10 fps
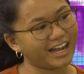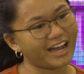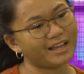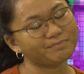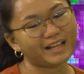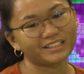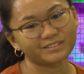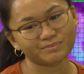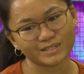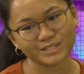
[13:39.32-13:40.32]
I plan
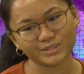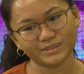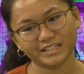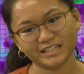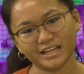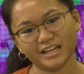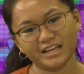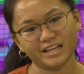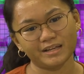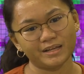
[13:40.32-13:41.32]
on pursuing
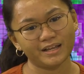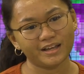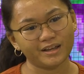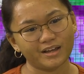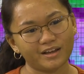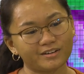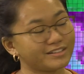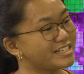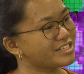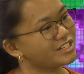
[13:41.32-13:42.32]
a
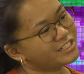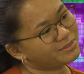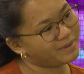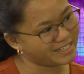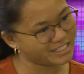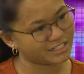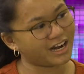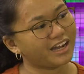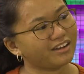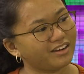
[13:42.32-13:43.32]
research-based
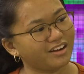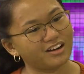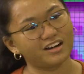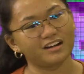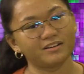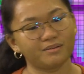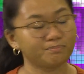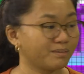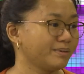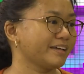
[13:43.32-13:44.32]
track or
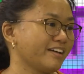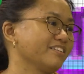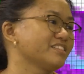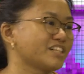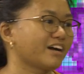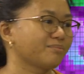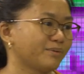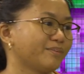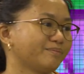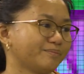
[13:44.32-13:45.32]
public health track po.